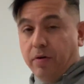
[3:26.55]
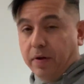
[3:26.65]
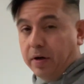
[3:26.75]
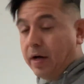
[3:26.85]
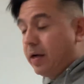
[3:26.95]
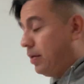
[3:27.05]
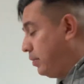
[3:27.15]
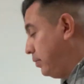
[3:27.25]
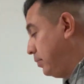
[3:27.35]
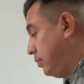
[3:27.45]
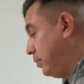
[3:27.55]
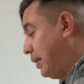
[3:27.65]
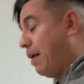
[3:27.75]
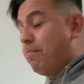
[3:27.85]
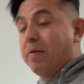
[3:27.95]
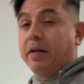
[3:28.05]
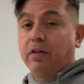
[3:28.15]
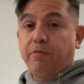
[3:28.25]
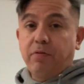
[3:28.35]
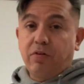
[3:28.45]
they have many
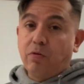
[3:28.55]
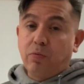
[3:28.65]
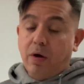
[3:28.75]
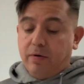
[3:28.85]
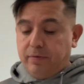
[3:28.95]
differences as well.